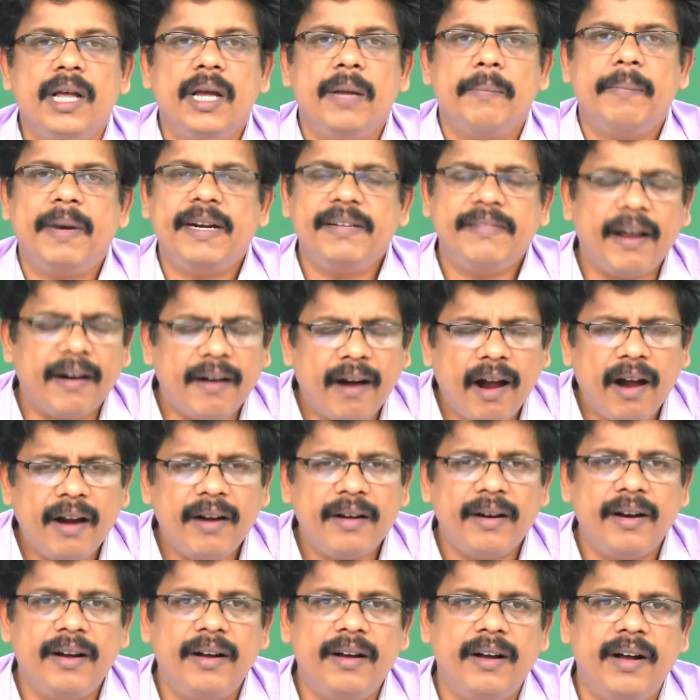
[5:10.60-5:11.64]
but there
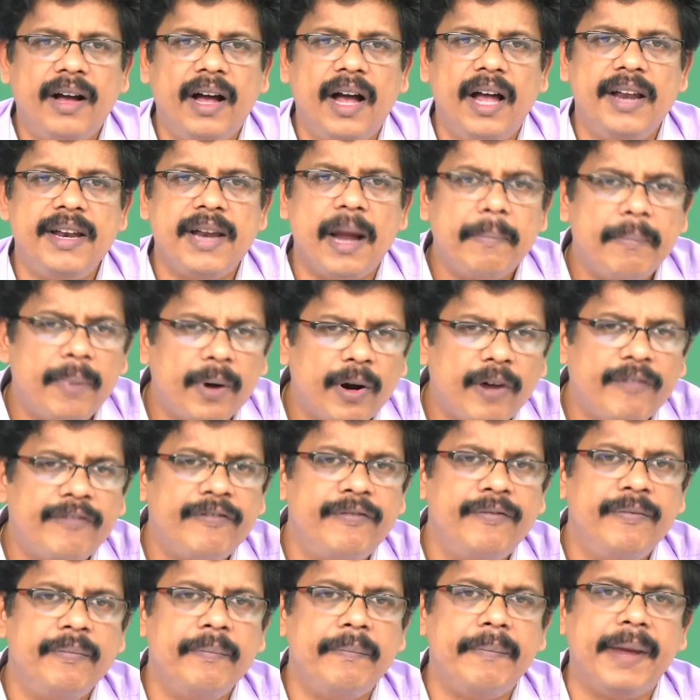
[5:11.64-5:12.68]
are a number
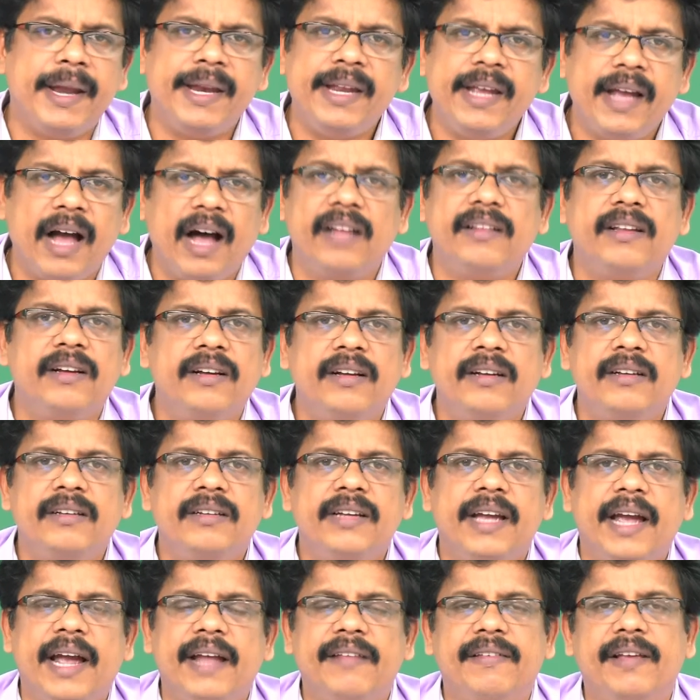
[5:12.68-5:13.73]
of many other
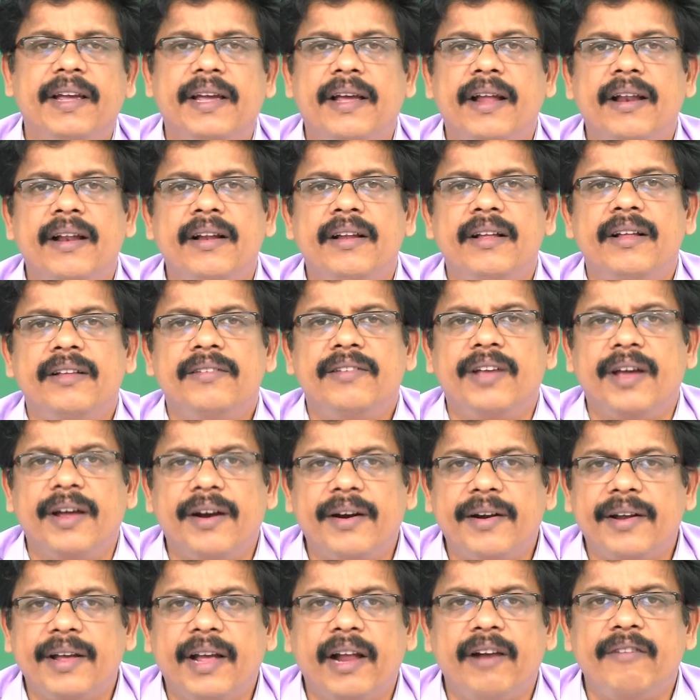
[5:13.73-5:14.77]
ethical
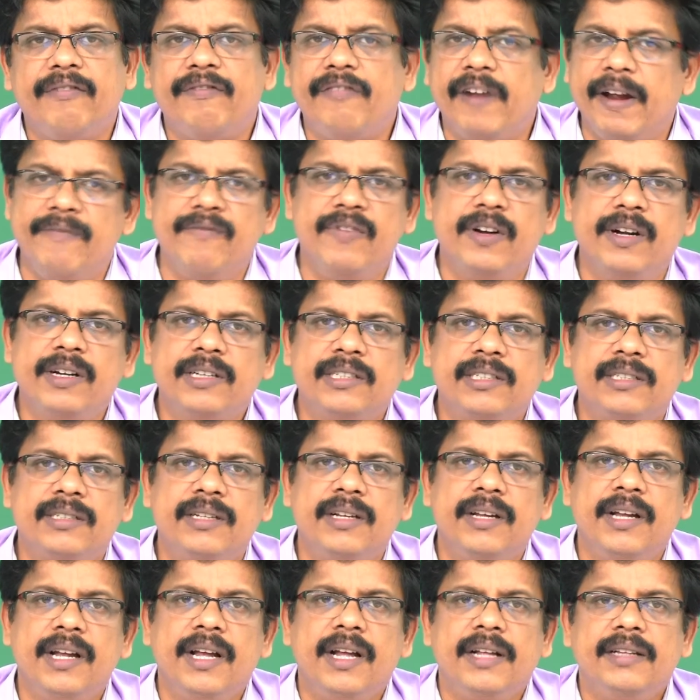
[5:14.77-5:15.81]
theoretical frameworks
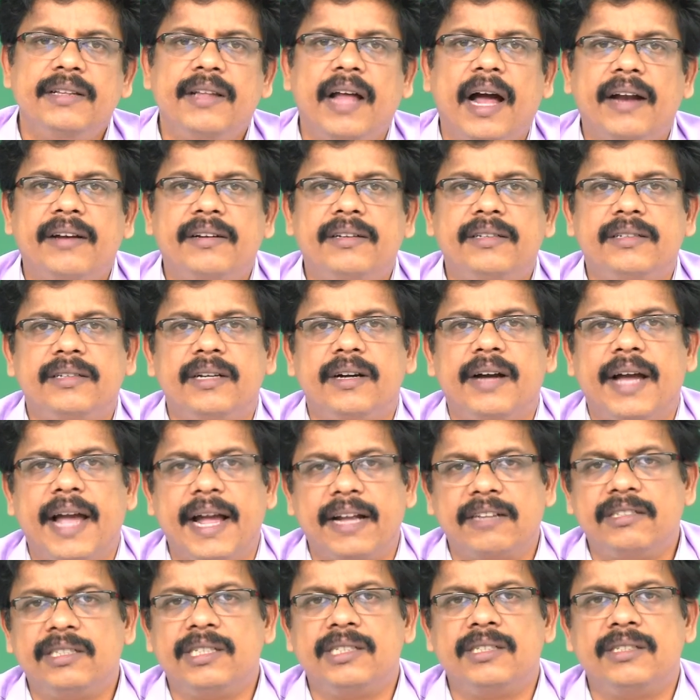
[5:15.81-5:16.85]
that
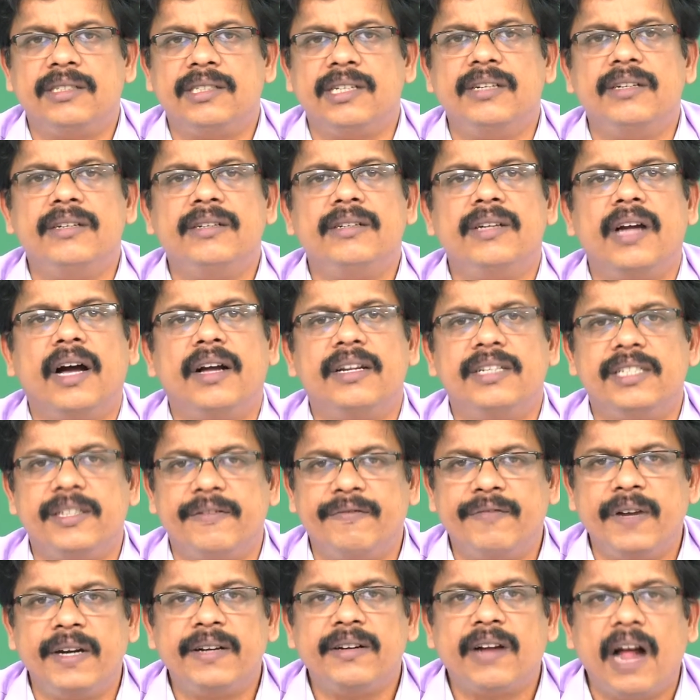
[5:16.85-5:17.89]
exist in
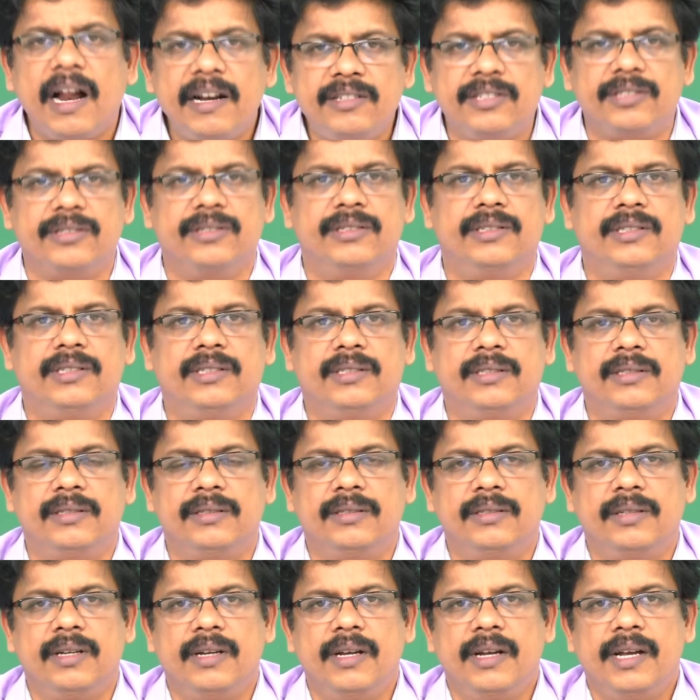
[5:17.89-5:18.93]
different cultures,
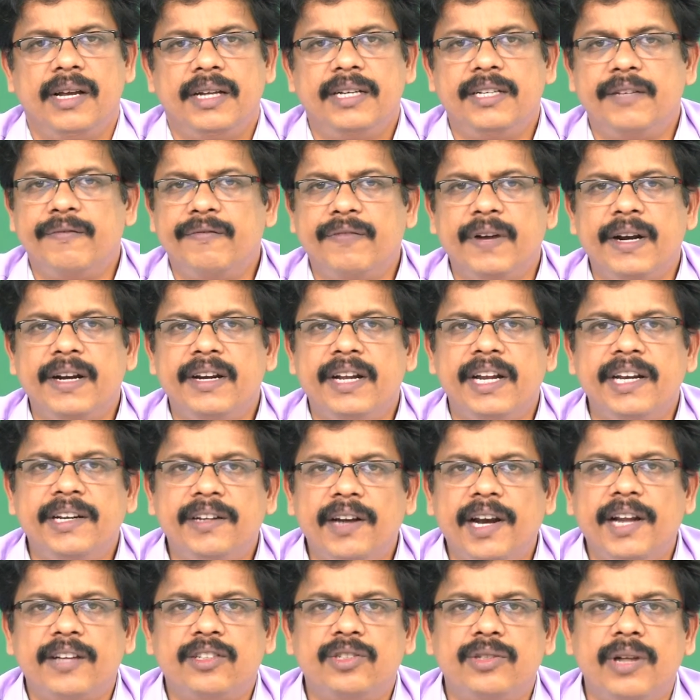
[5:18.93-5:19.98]
different
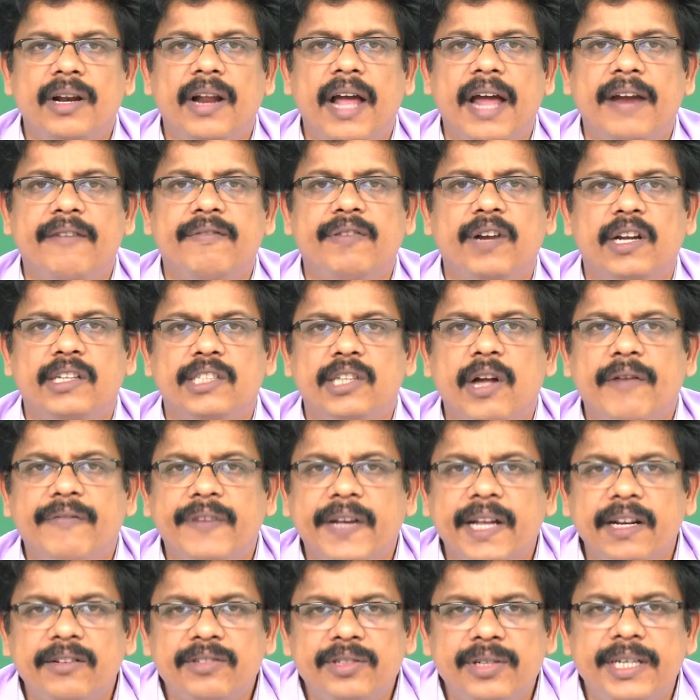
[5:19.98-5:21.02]
intellectual and
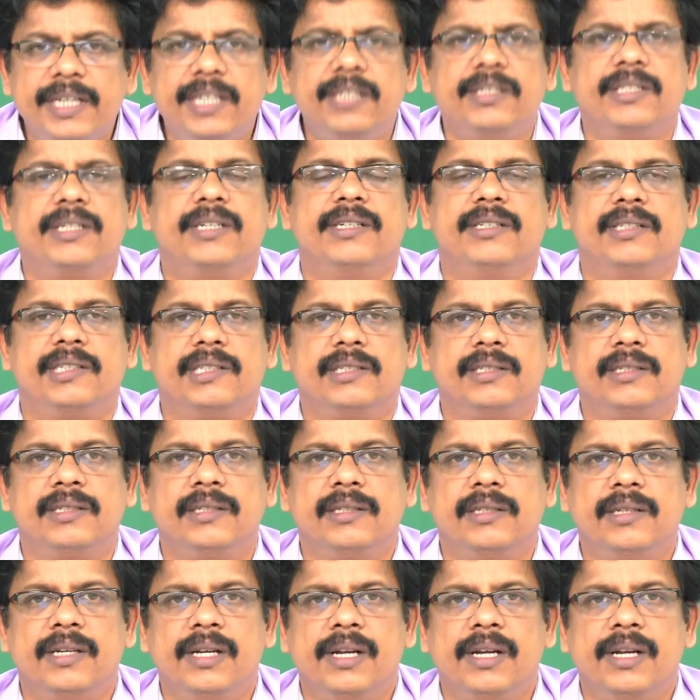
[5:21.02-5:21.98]
philosophical traditions.